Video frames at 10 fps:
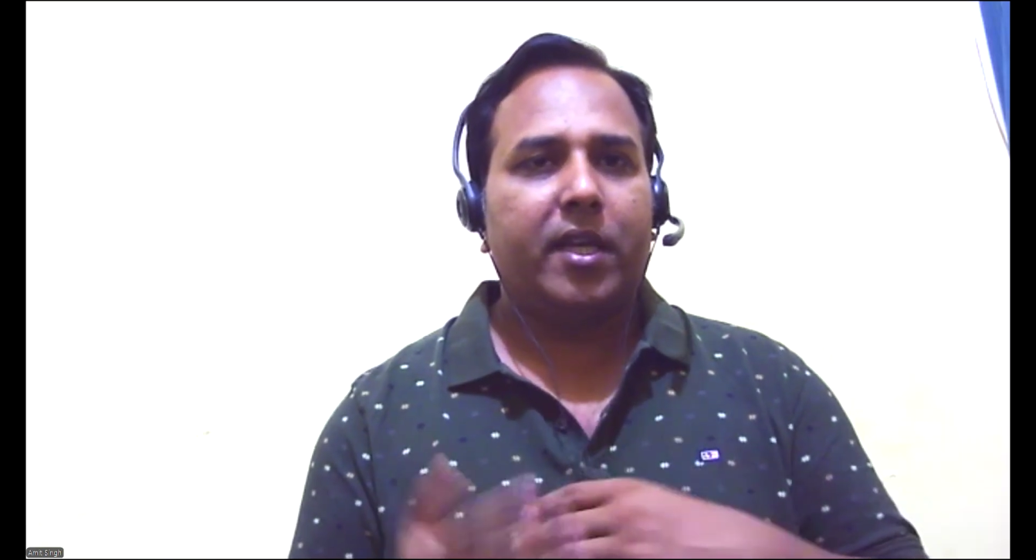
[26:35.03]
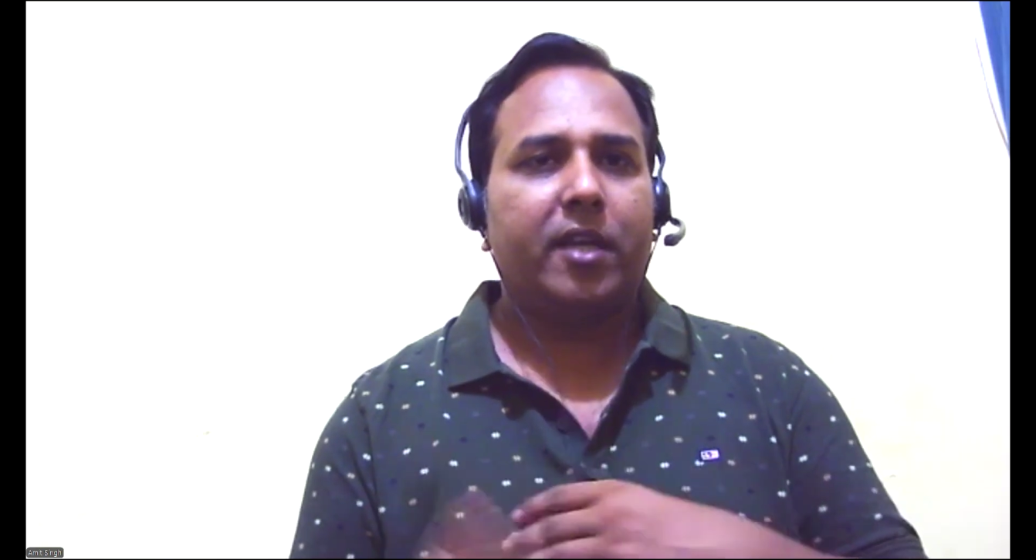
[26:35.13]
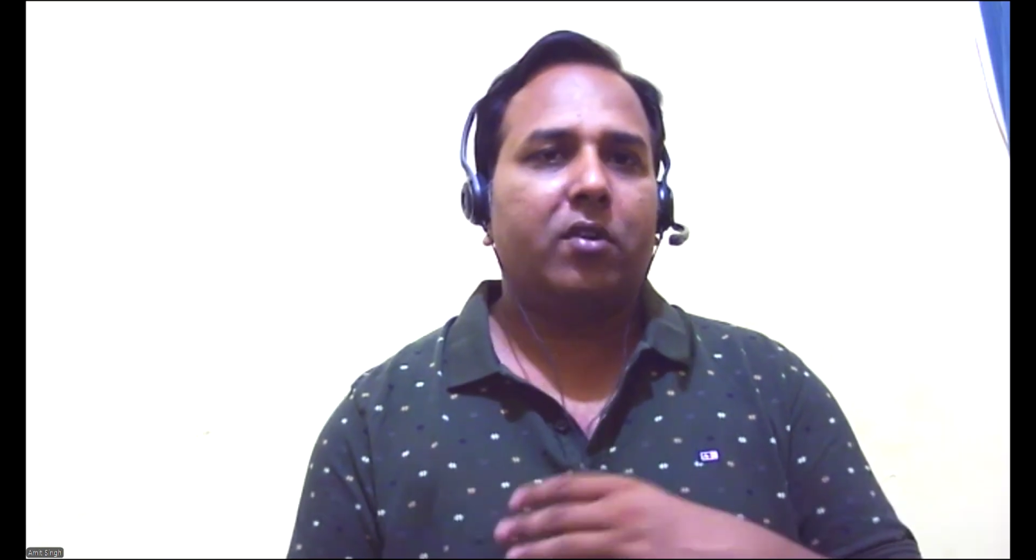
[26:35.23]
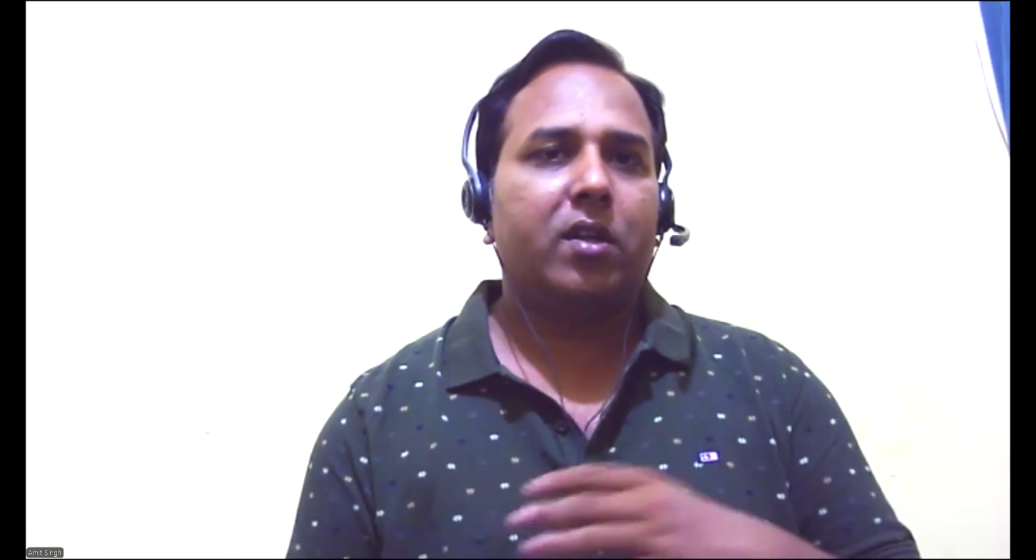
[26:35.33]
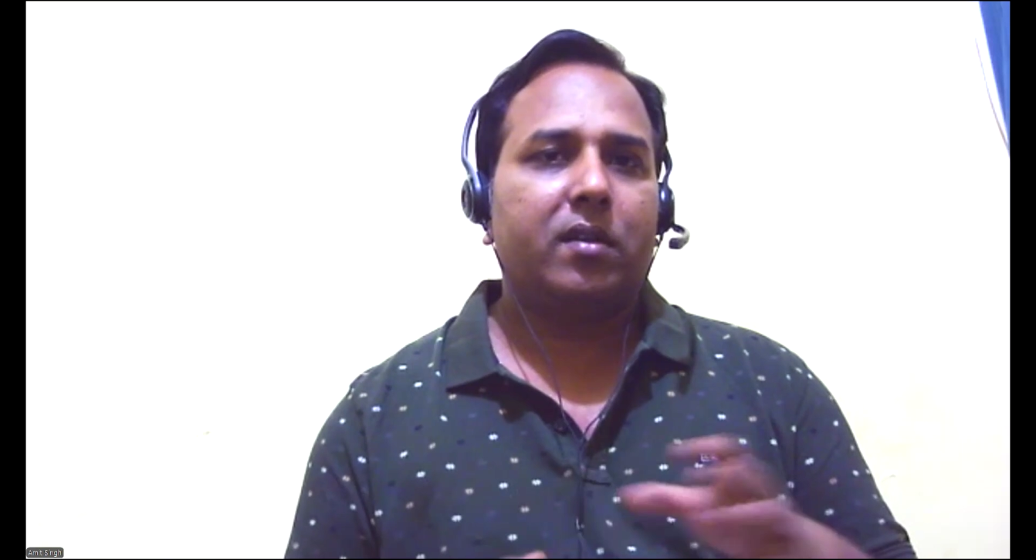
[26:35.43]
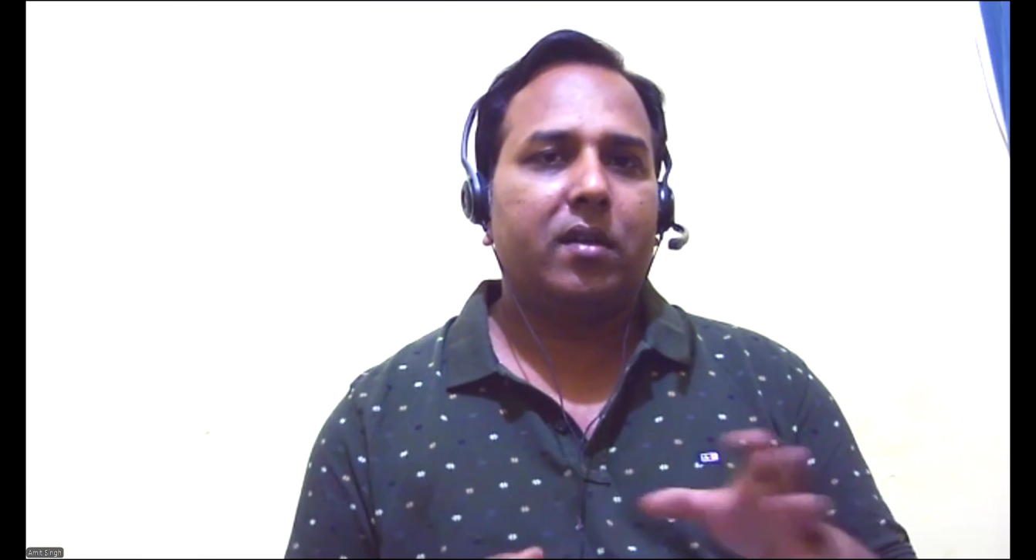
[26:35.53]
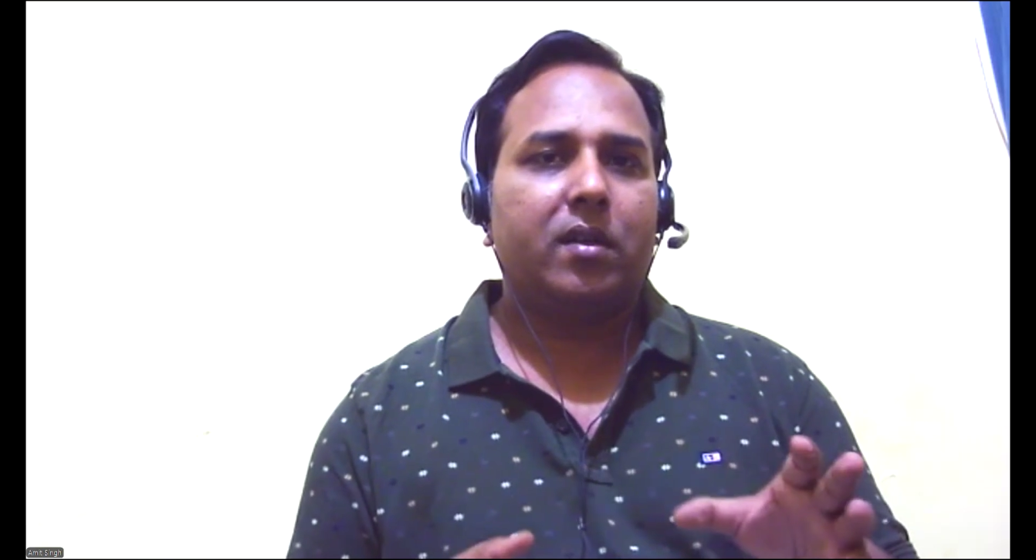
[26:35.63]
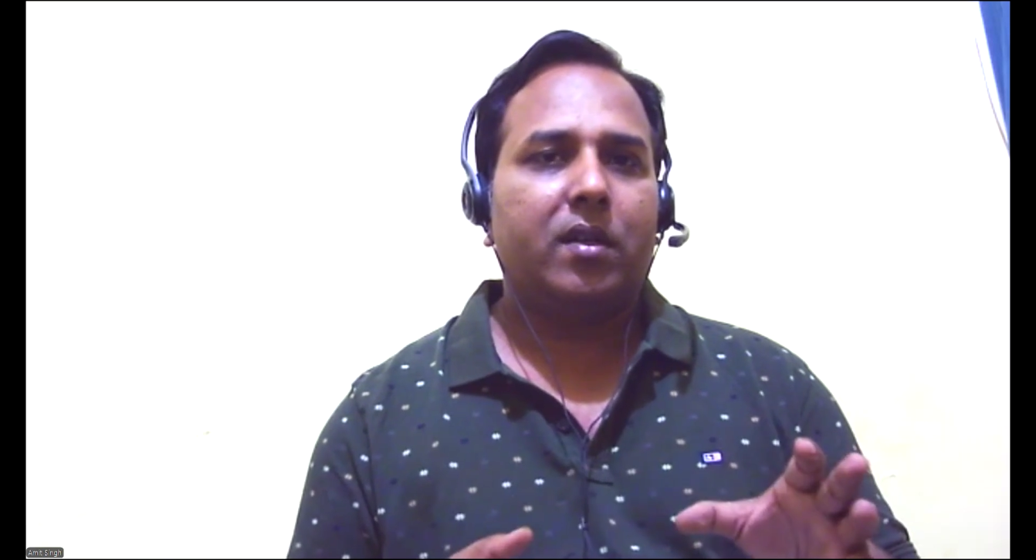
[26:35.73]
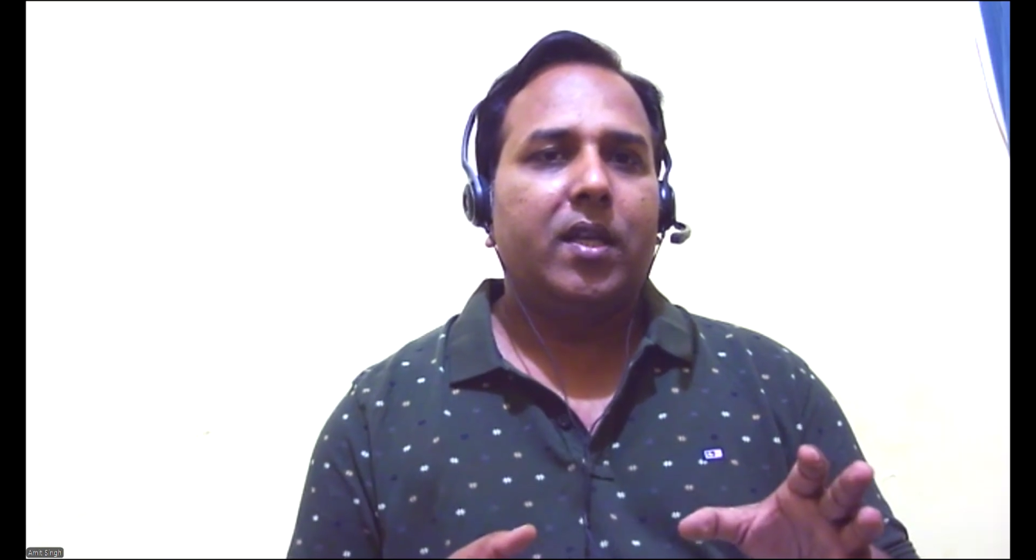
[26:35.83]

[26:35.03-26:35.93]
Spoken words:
we cannot